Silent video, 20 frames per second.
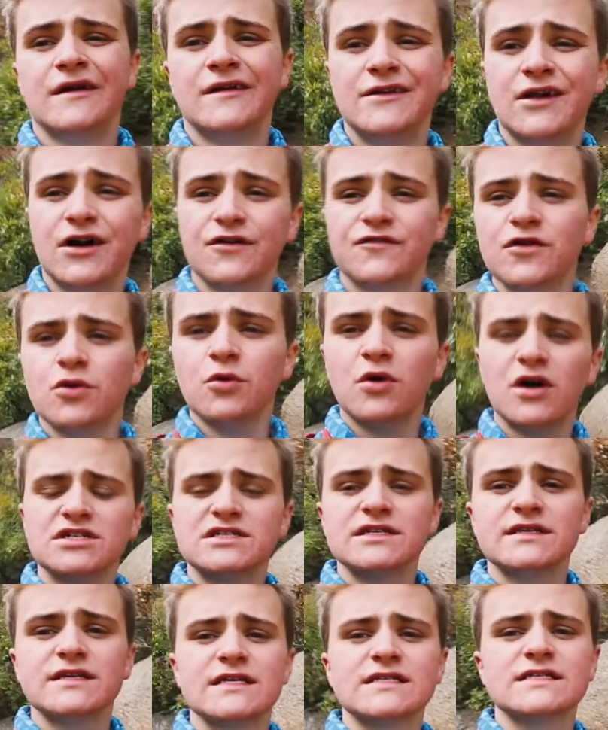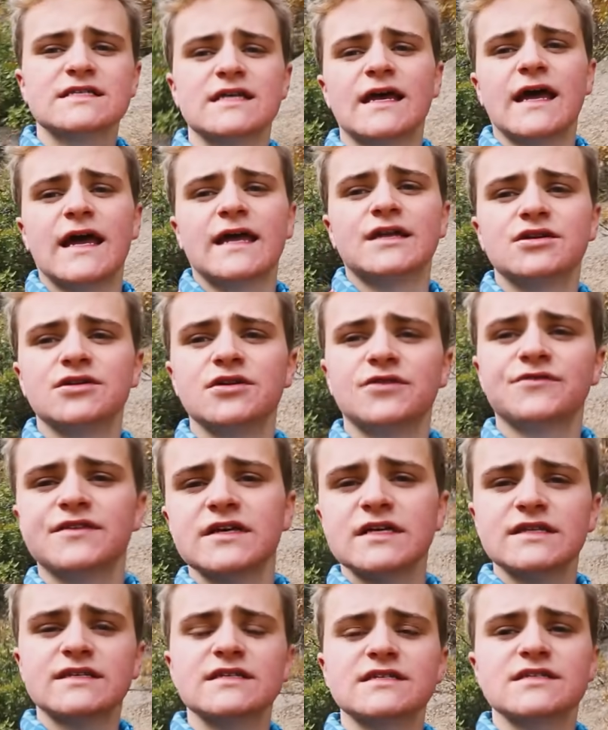Now if you're watching this and you don't
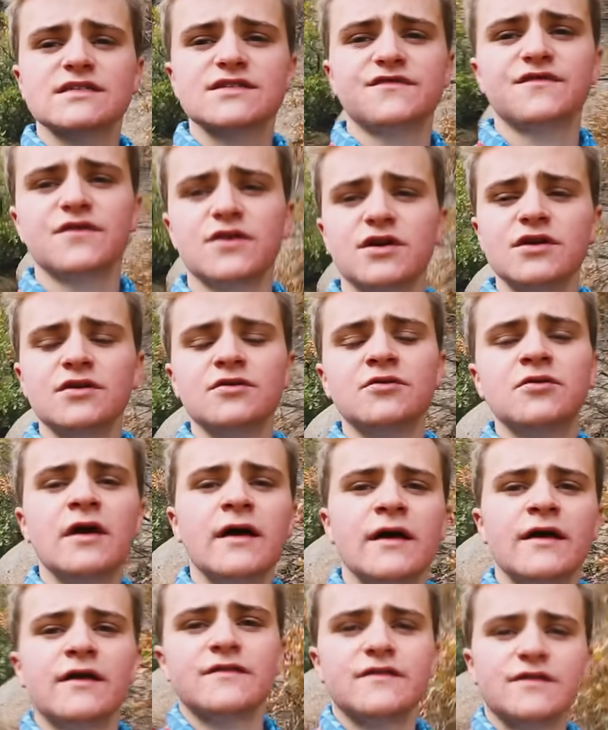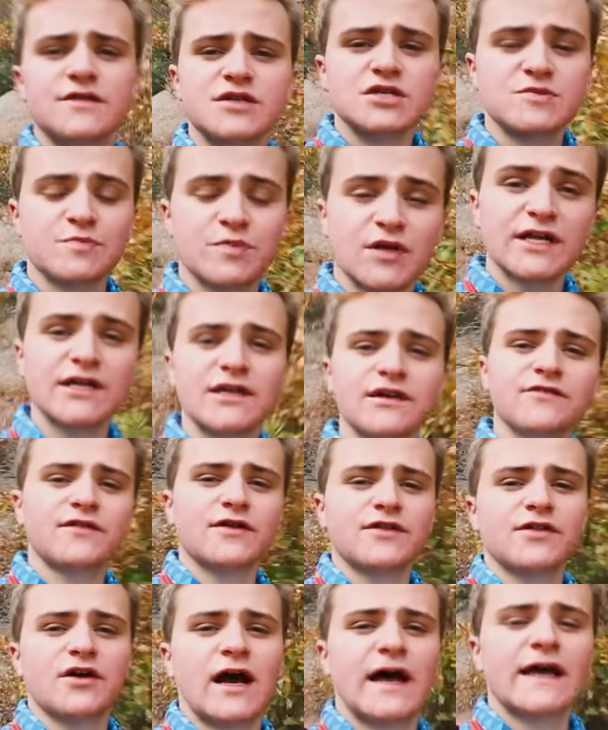think this is for you, then there's plenty of
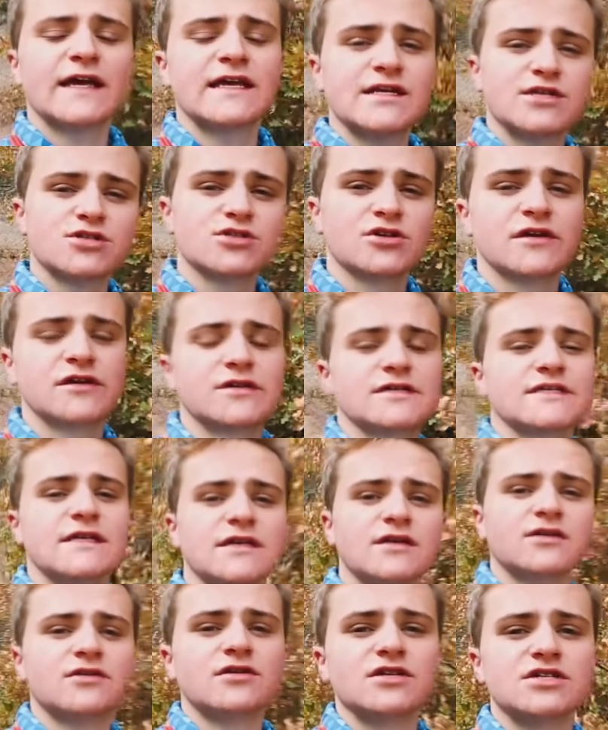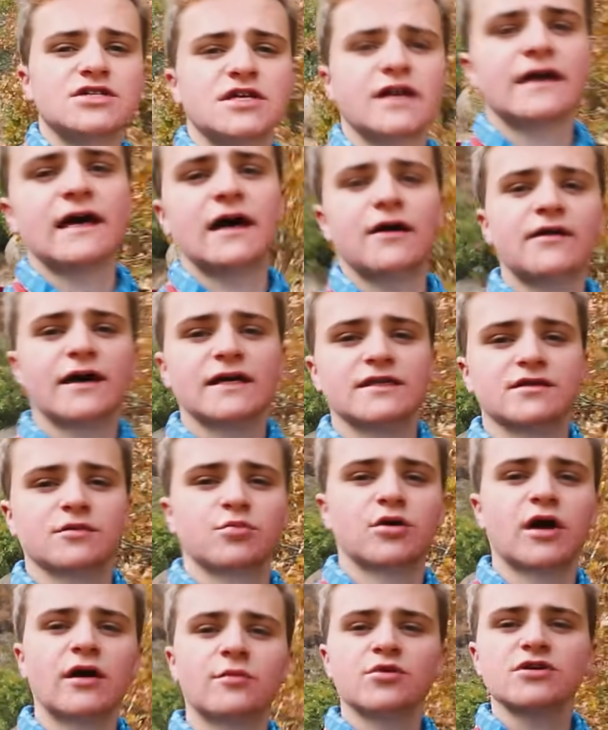other hiking trails that you can check out at the
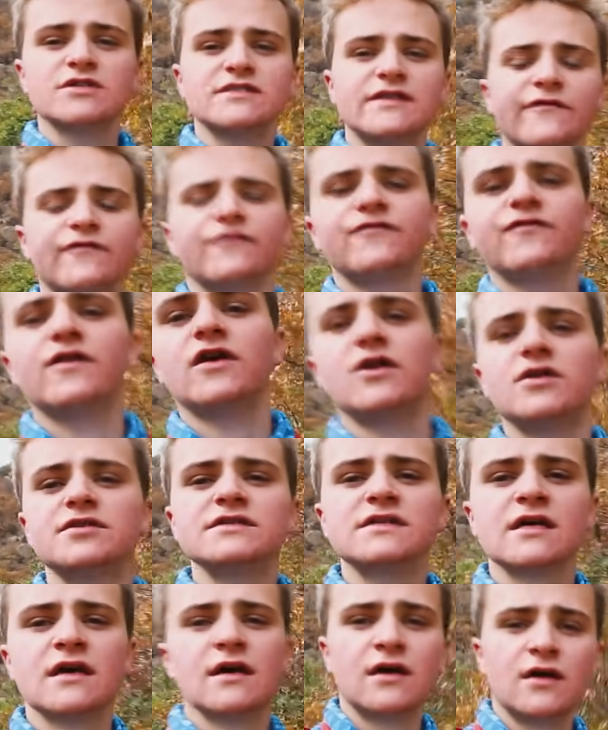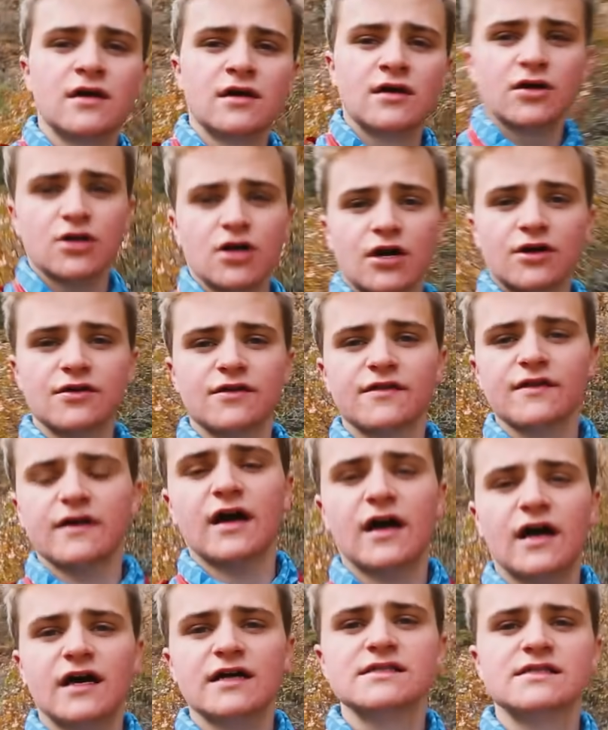Broadmoor 7 Falls, Garden of the
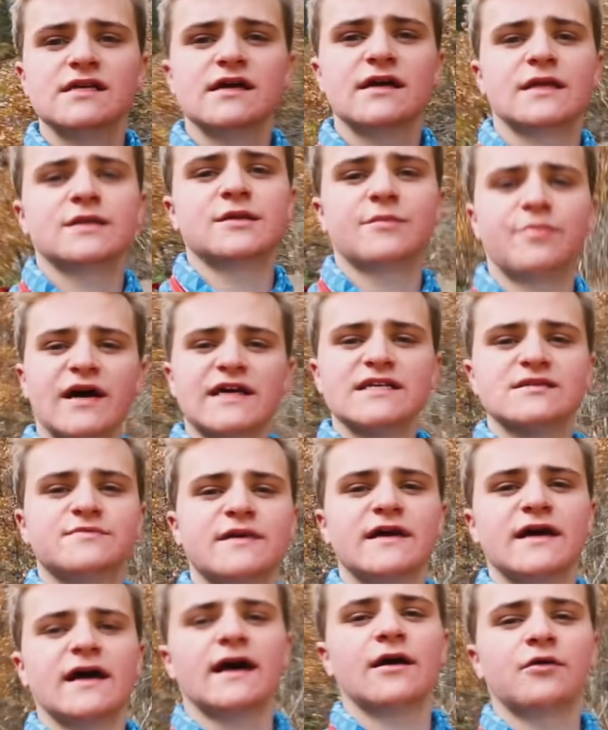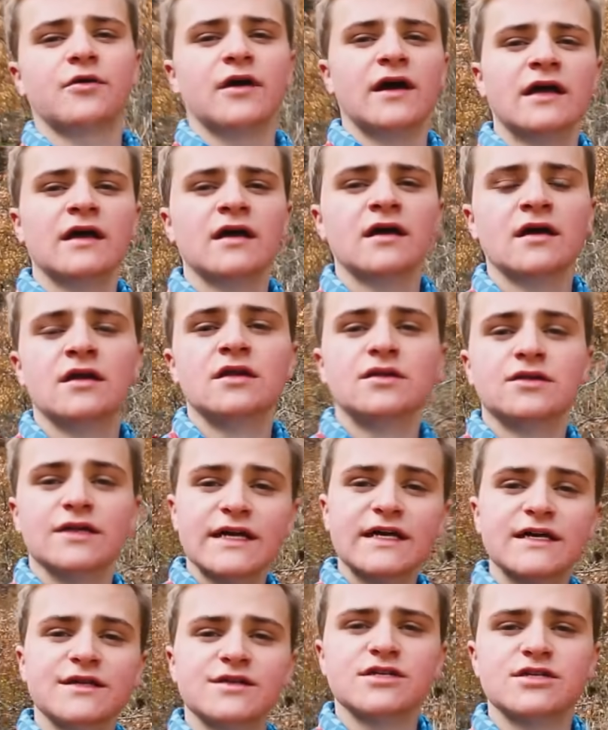Gods, and the Pikes Peak Highway.
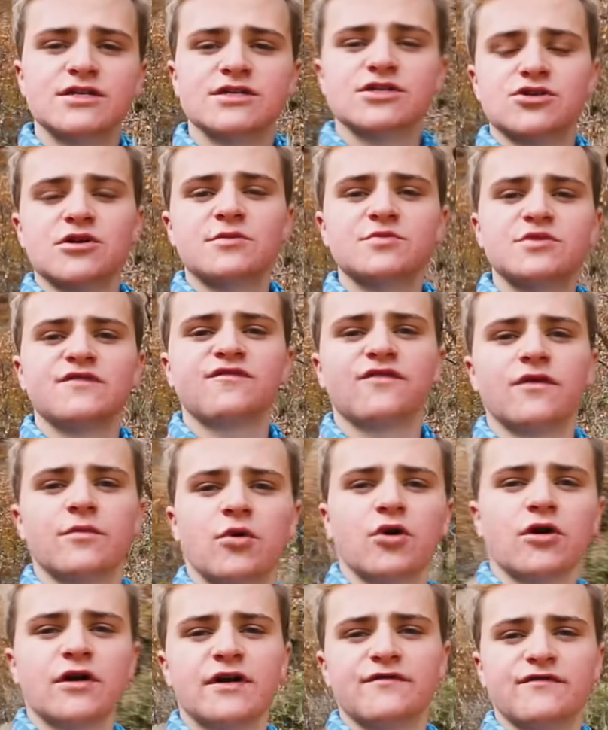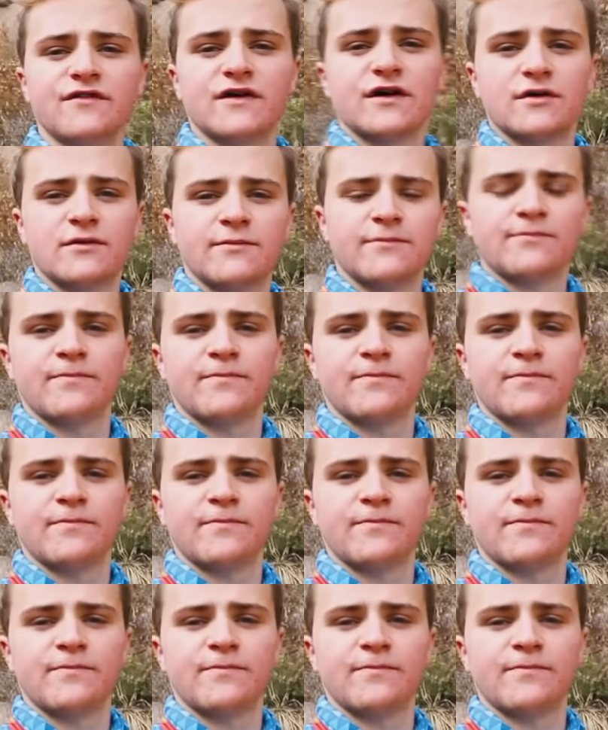Link in the description for more info.